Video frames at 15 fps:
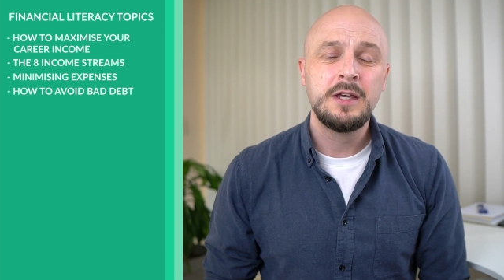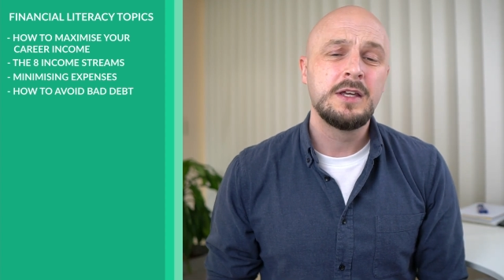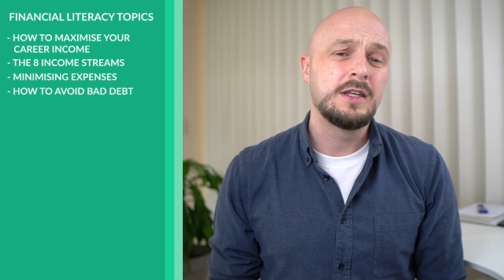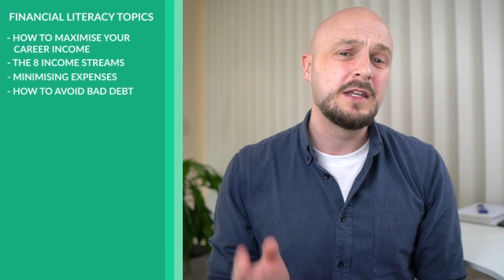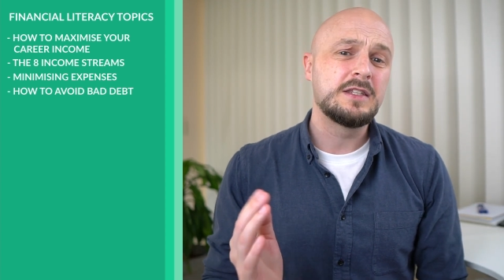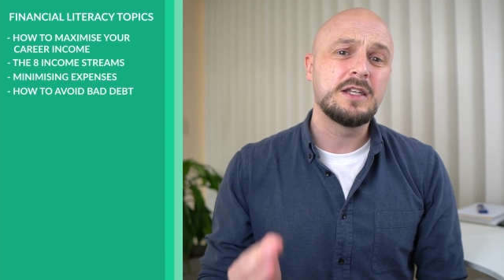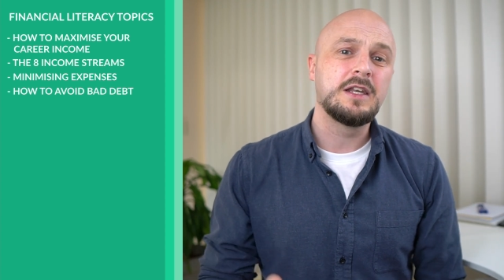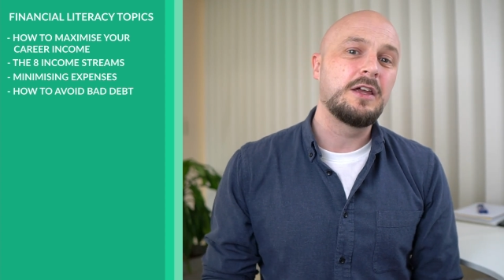You
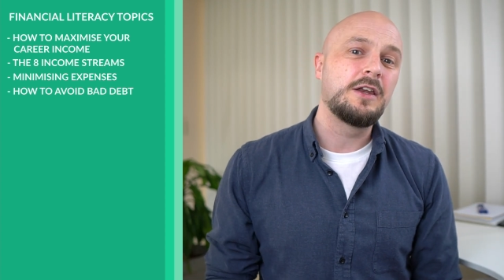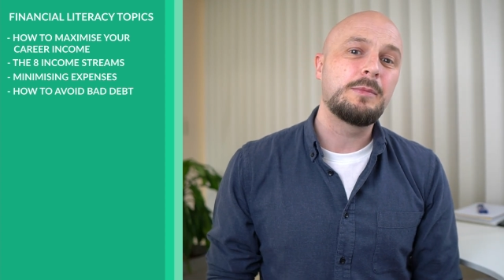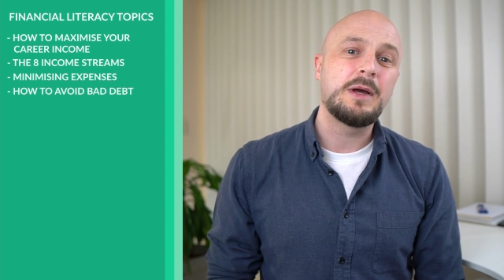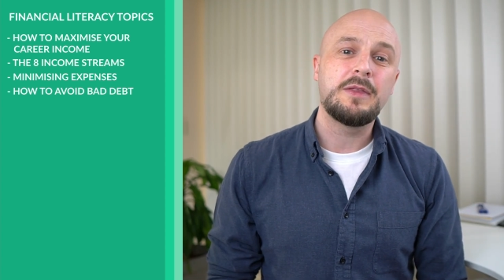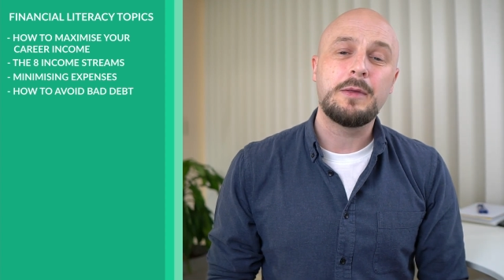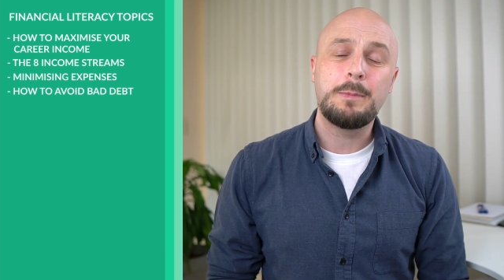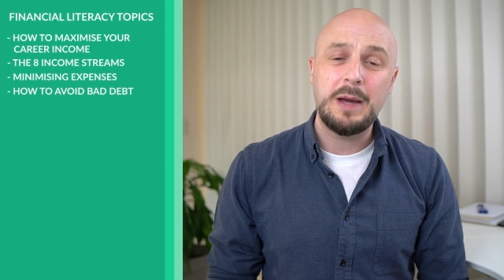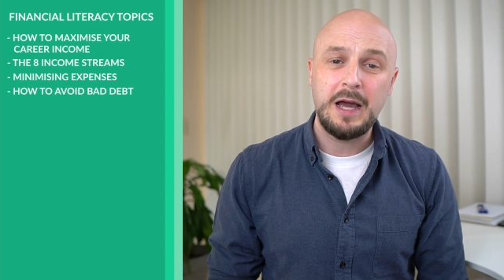need to learn
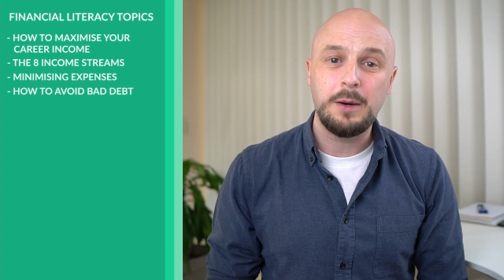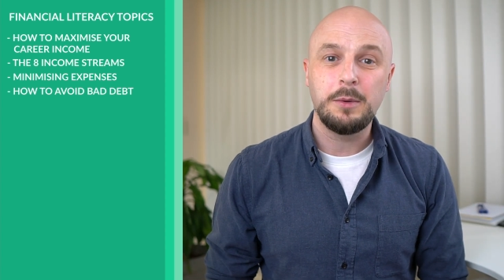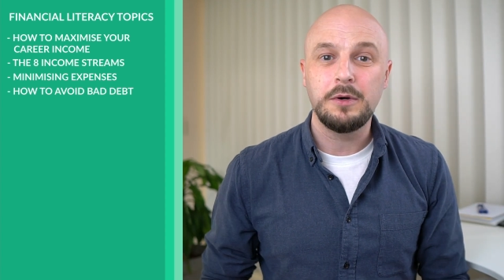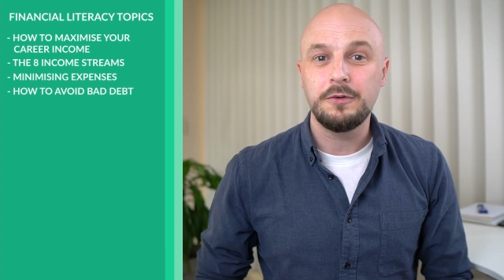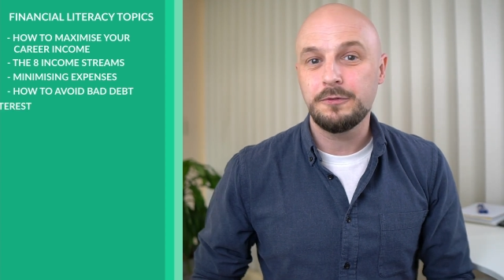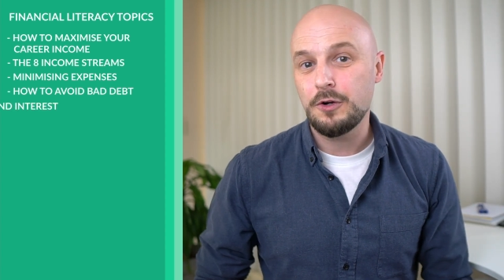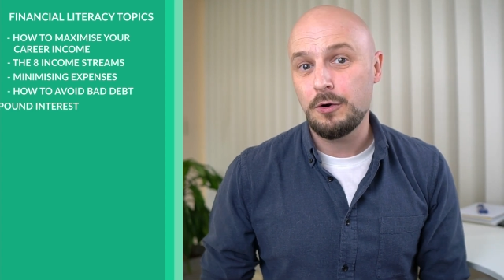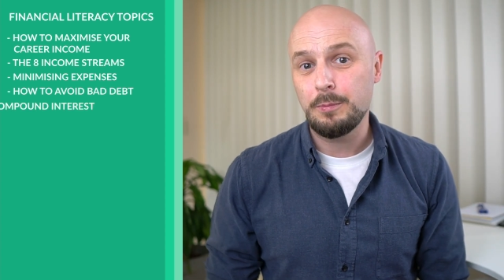about the power
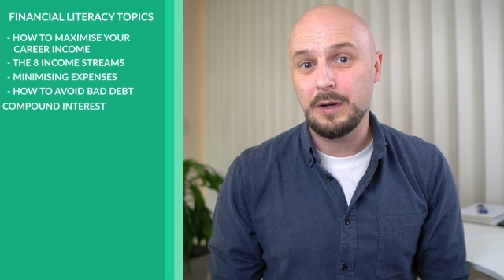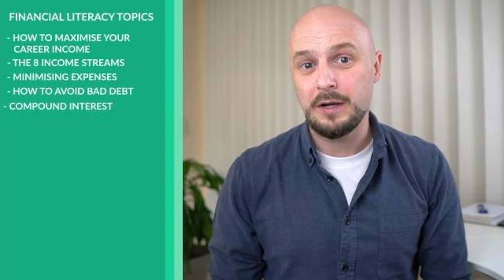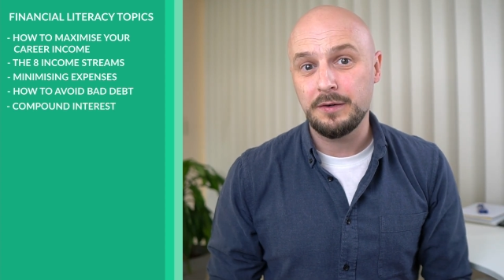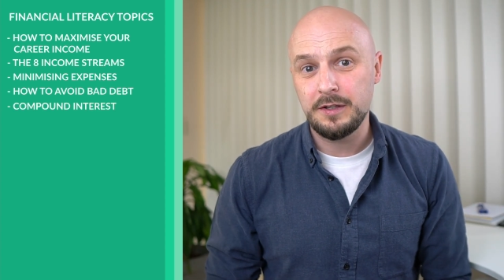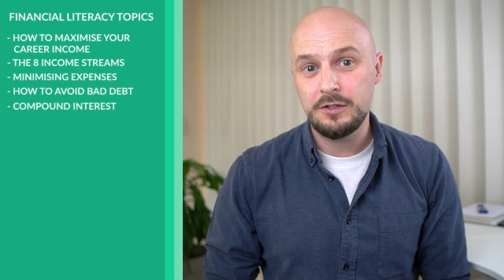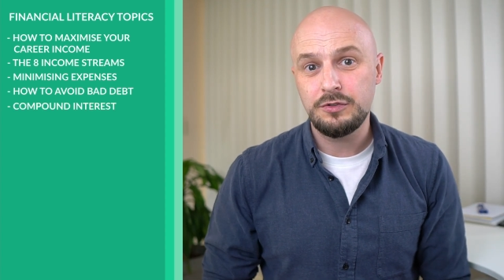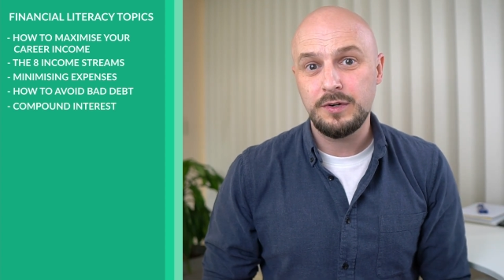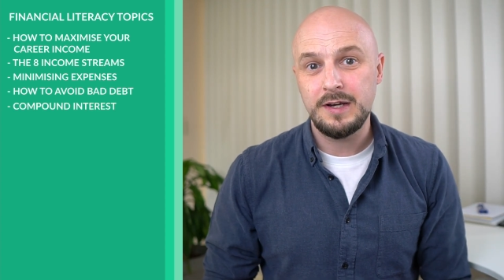of compound
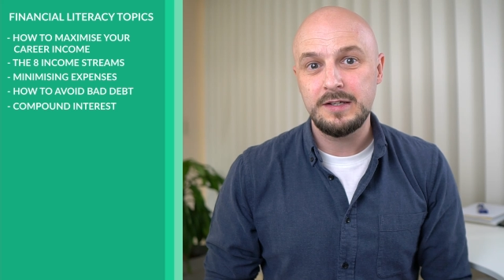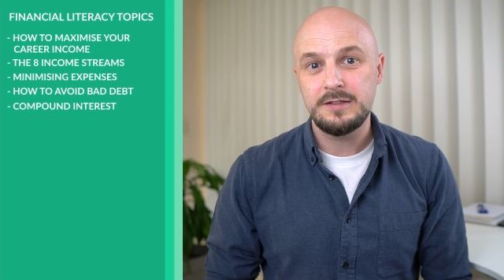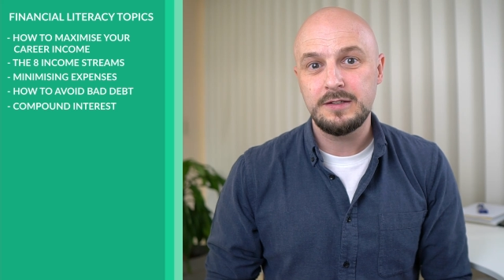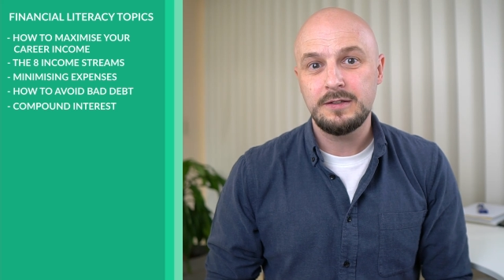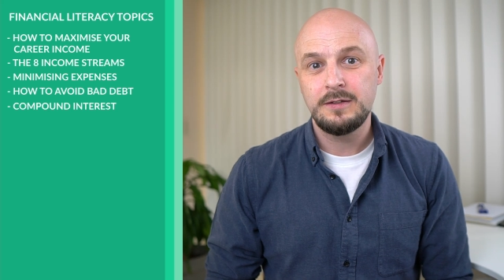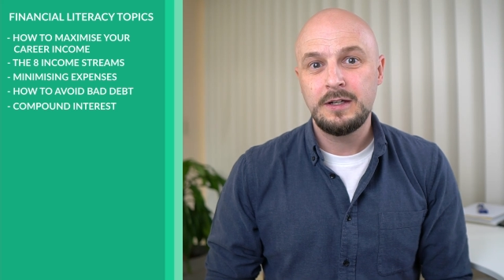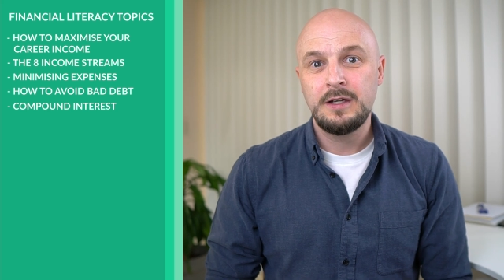interest,